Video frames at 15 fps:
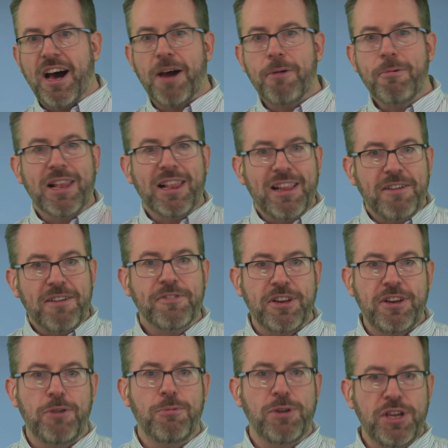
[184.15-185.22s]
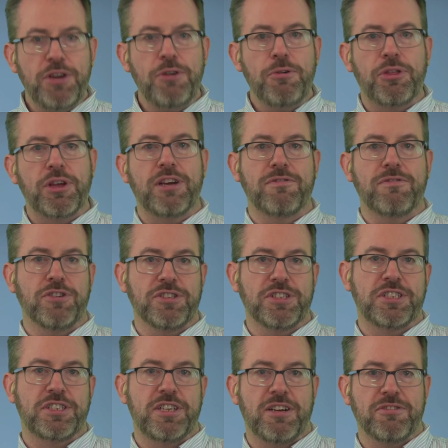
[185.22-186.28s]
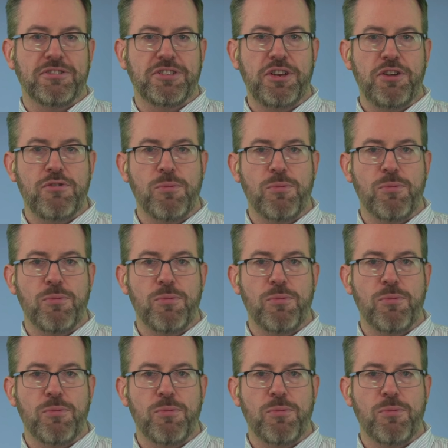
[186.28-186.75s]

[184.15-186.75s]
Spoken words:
I would love to know what you think of John's style too,